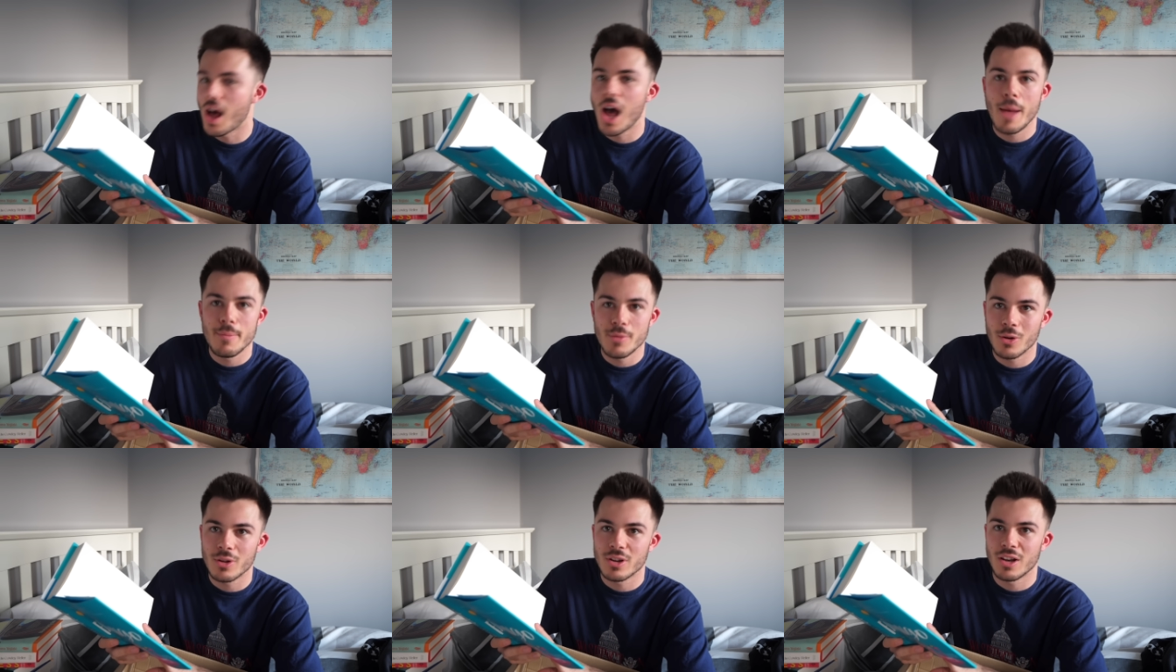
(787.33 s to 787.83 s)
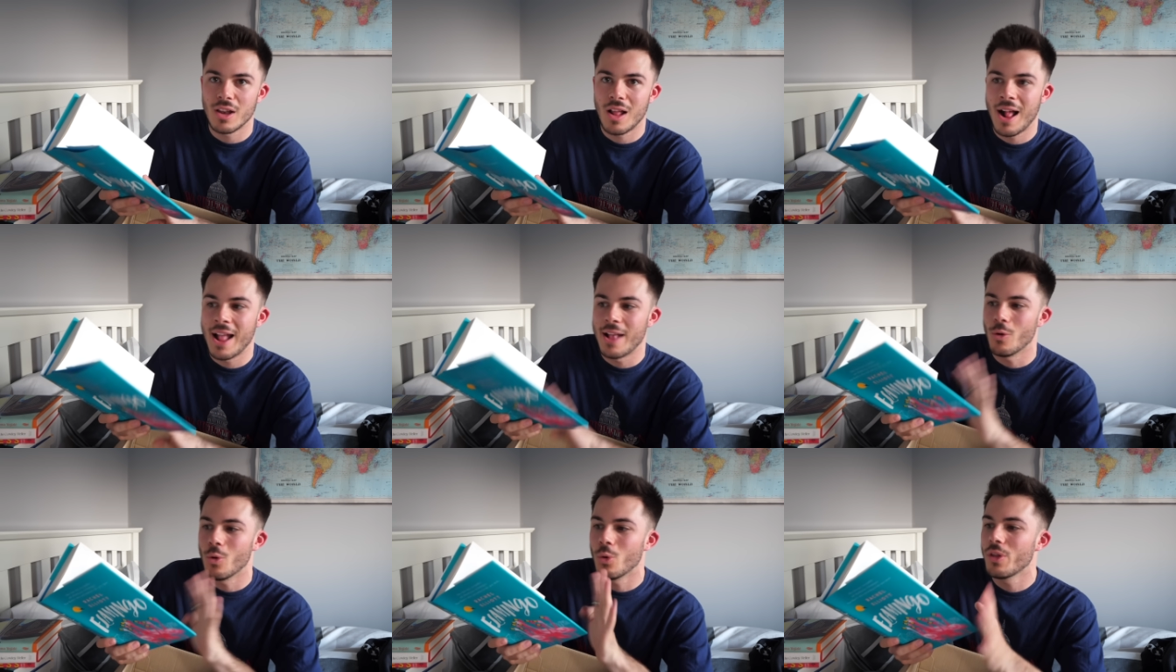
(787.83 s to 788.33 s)
I'm not gonna
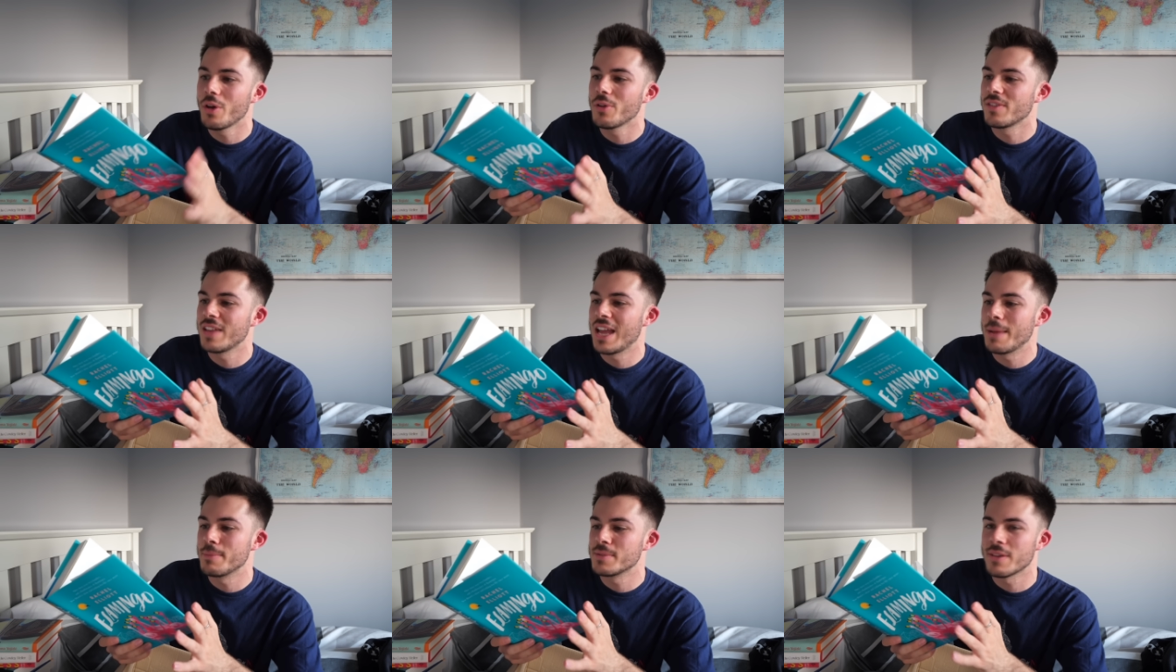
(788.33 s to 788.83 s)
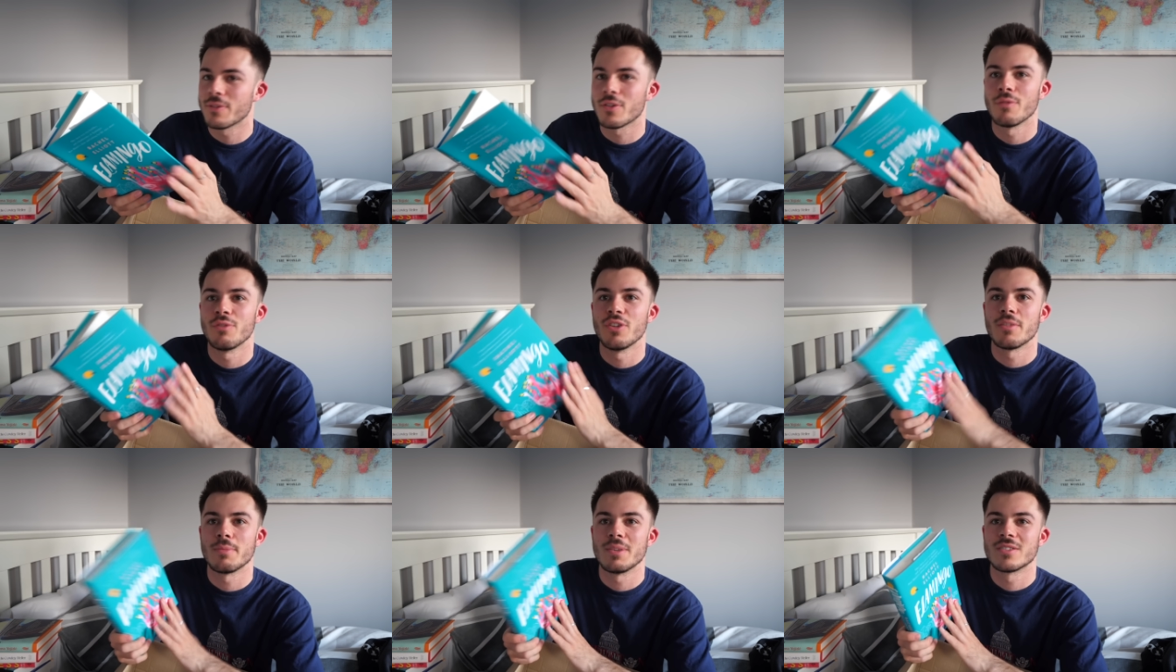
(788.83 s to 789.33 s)
lie, all those names have
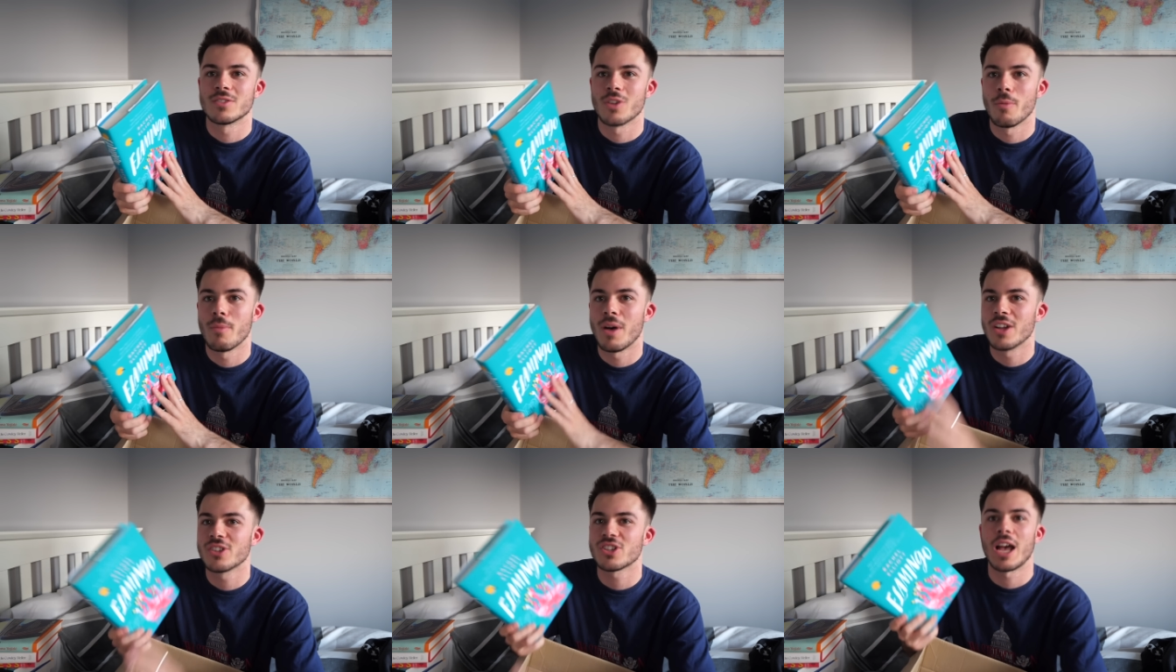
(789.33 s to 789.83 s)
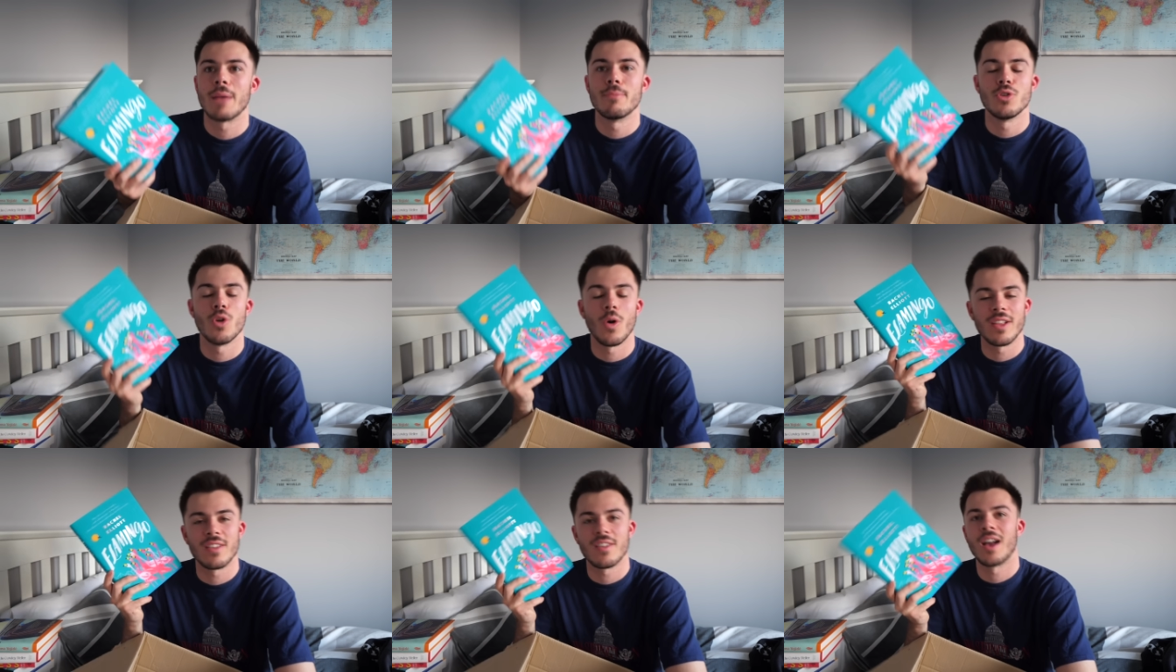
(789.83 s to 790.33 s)
confused me so much, I'm
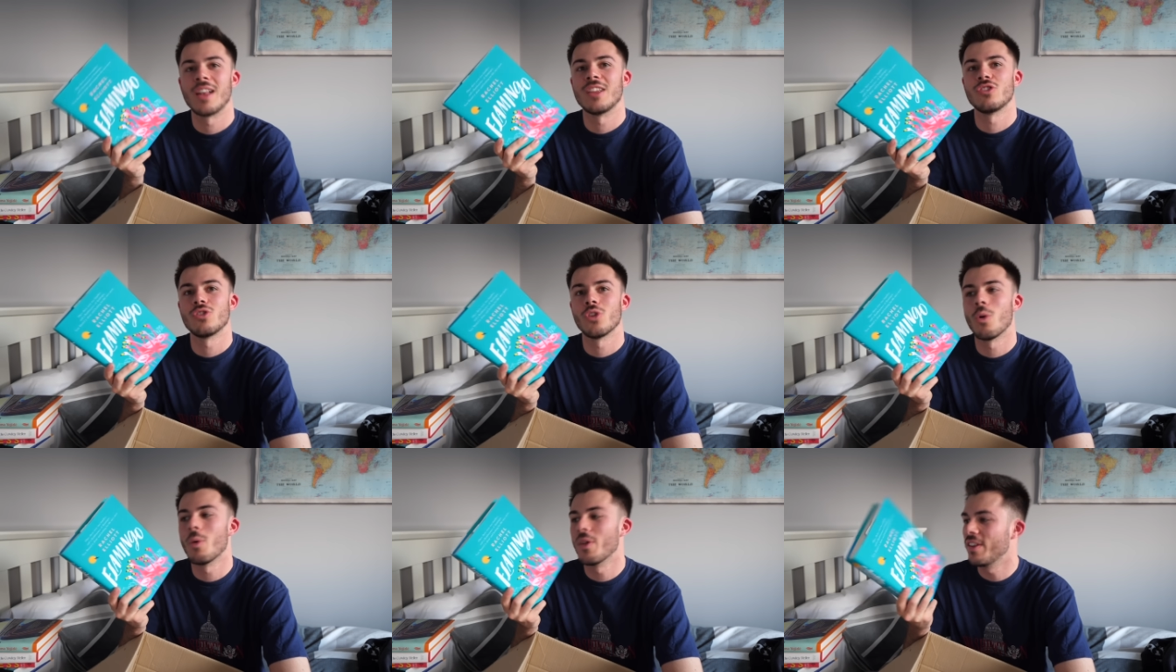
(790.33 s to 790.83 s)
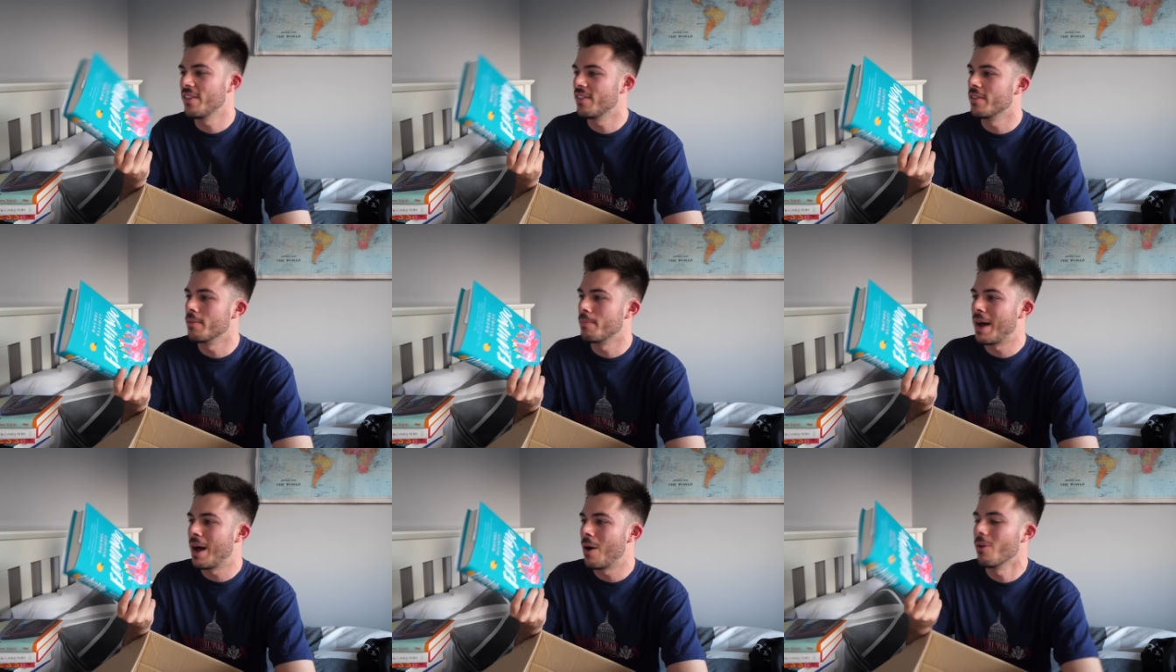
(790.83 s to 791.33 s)
not entirely sure what this is
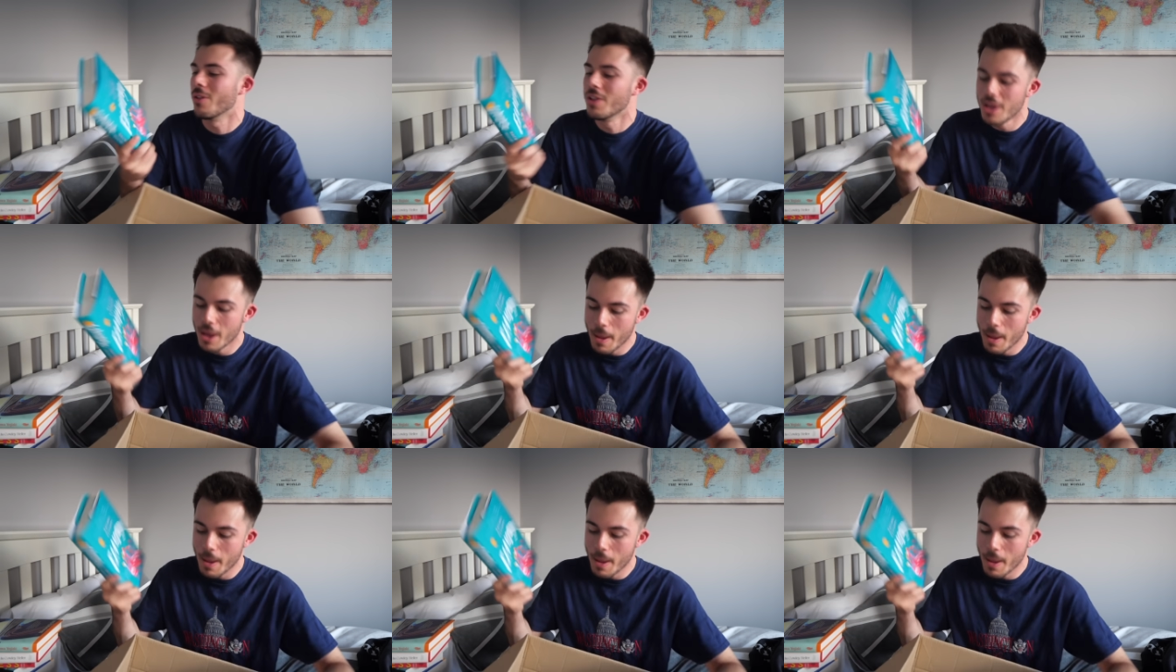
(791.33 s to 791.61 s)
about.